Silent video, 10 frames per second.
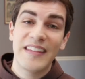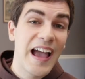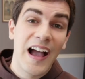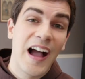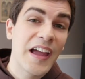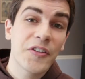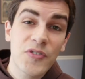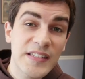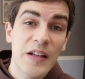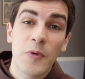yeah, I
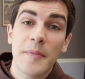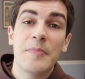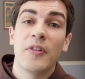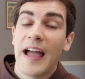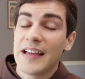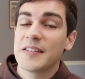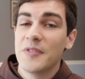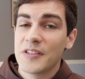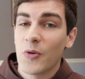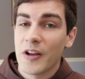understand why people ask
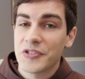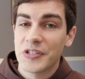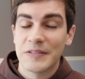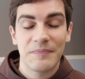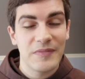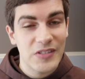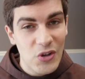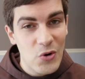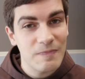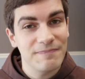me this question. And
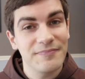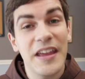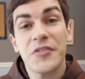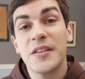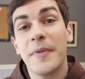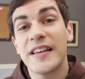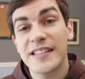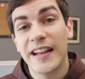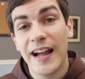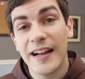so here's the
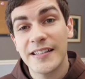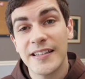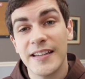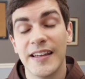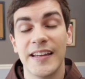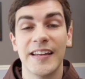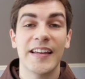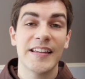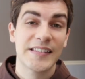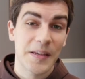best I got.
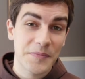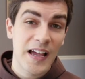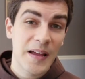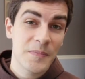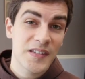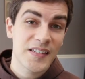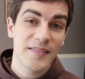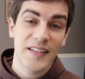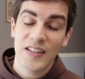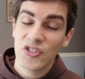Sometimes
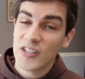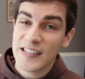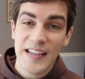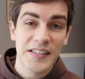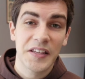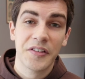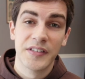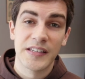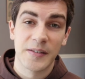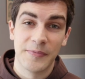it just takes a
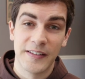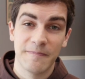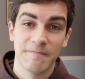little discipline.